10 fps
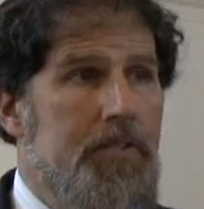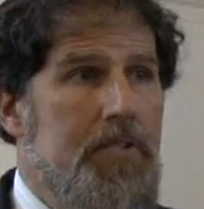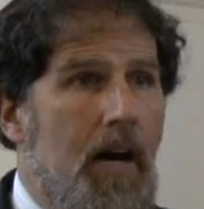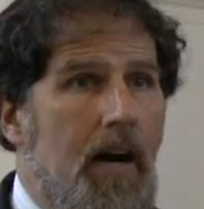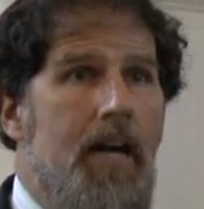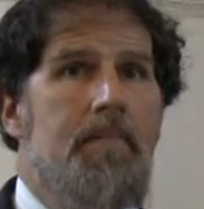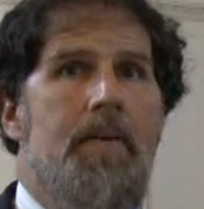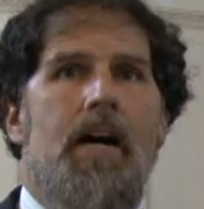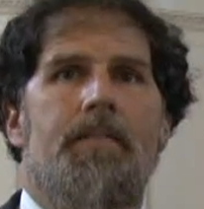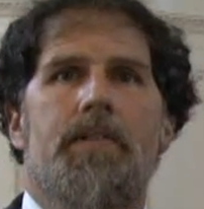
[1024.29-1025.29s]
time
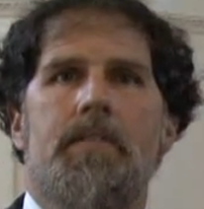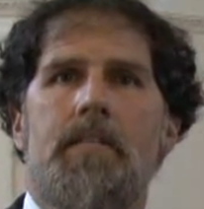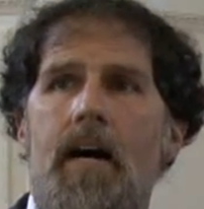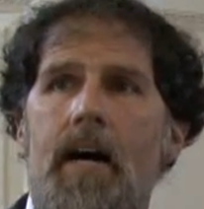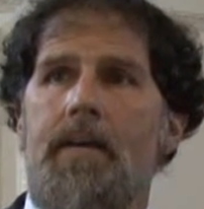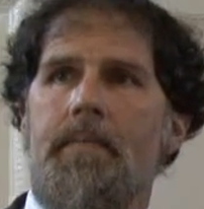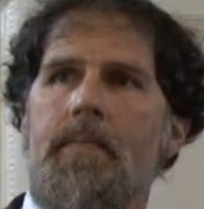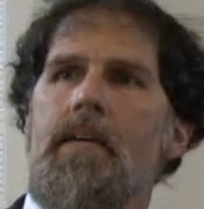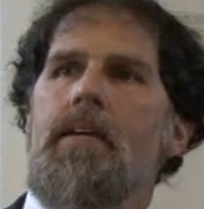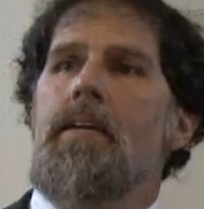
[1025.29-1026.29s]
after time
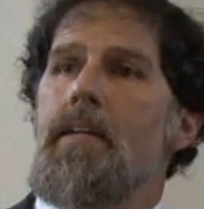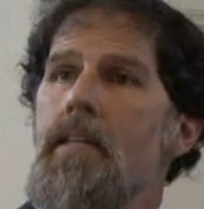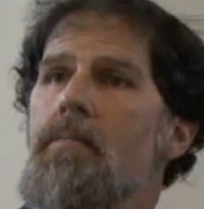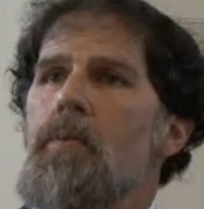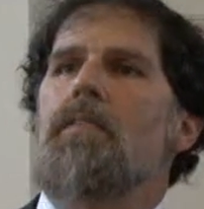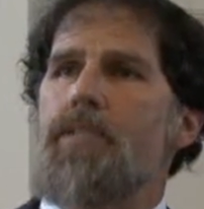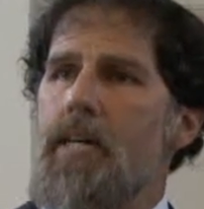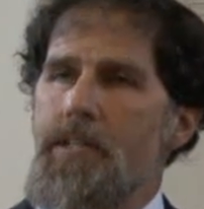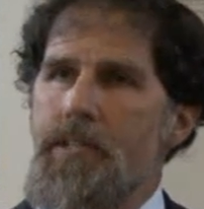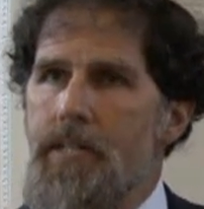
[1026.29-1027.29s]
in the book of
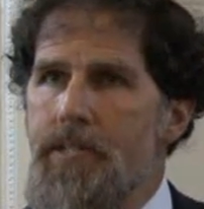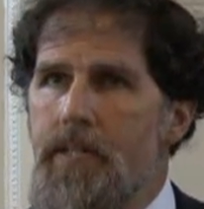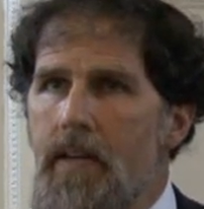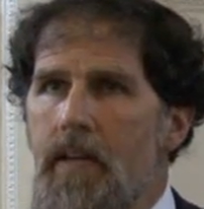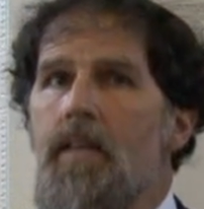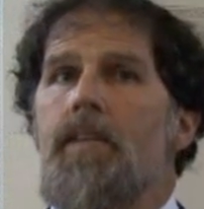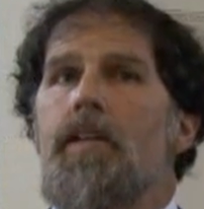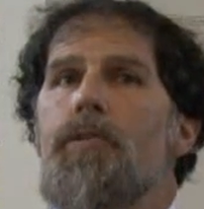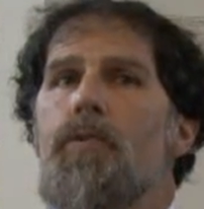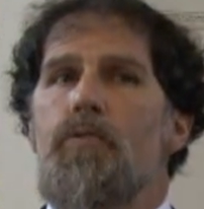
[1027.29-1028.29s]
Genesis, that
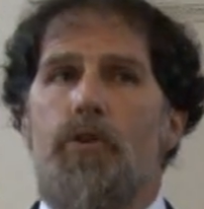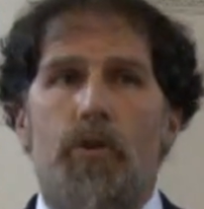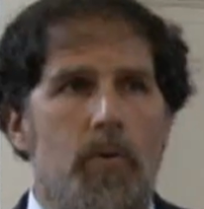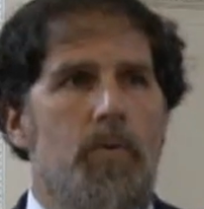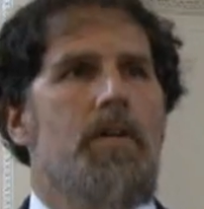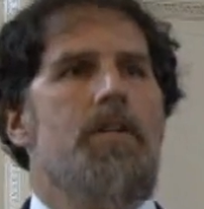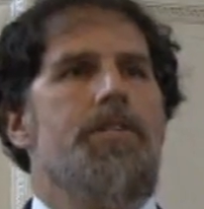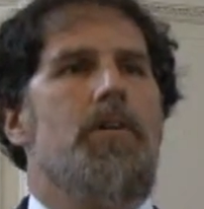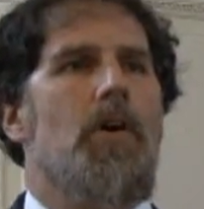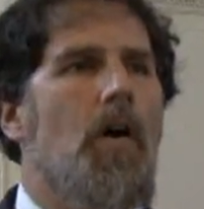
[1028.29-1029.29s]
through you
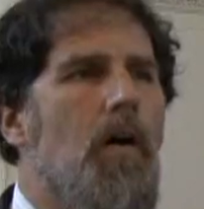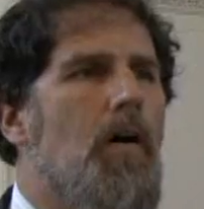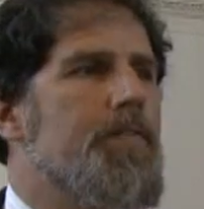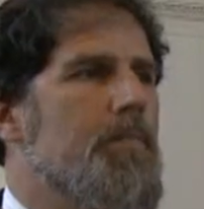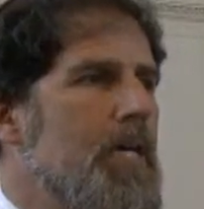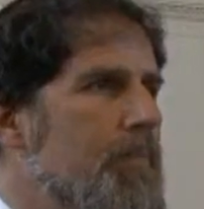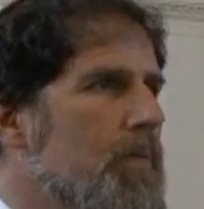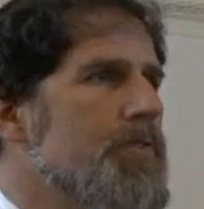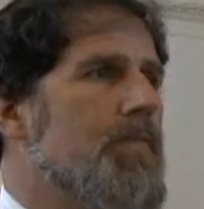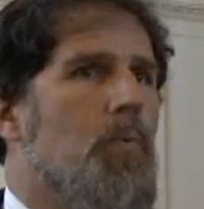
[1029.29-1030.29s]
shall all the
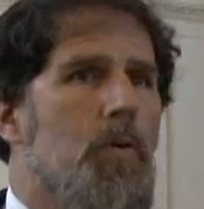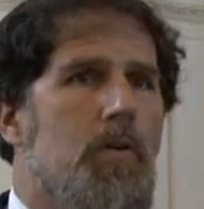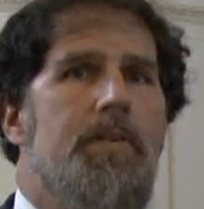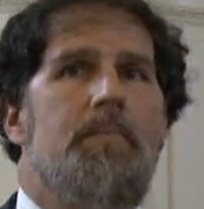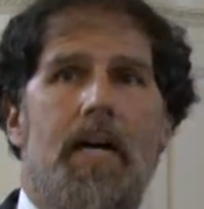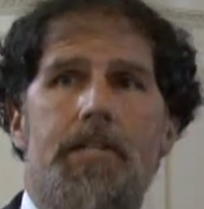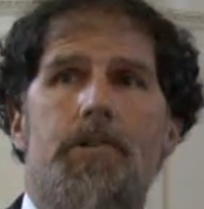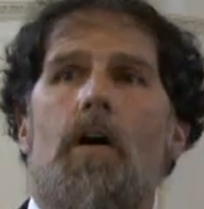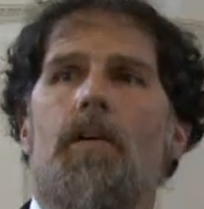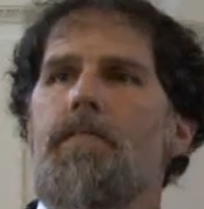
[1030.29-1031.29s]
peoples of the world be blessed,
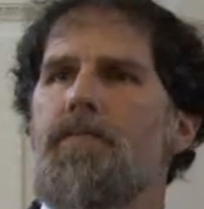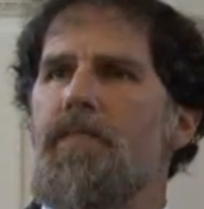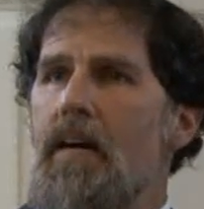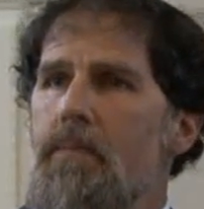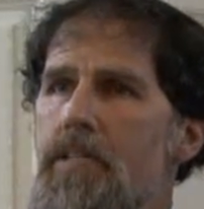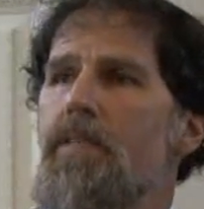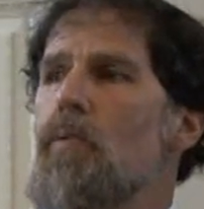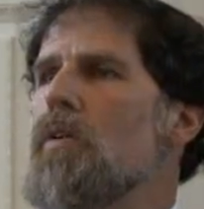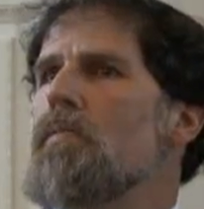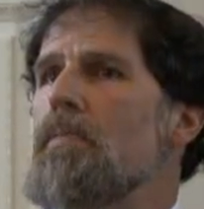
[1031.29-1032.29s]
all the families of the
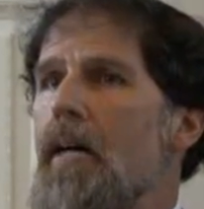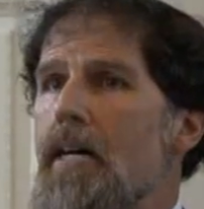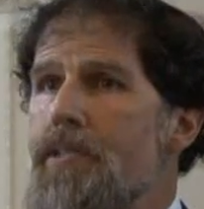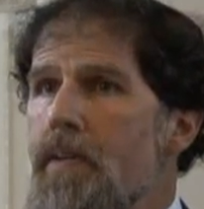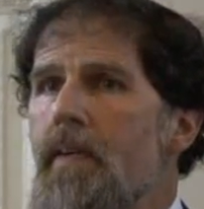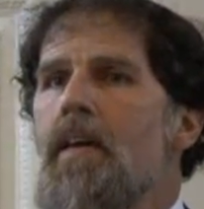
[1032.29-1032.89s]
world be blessed.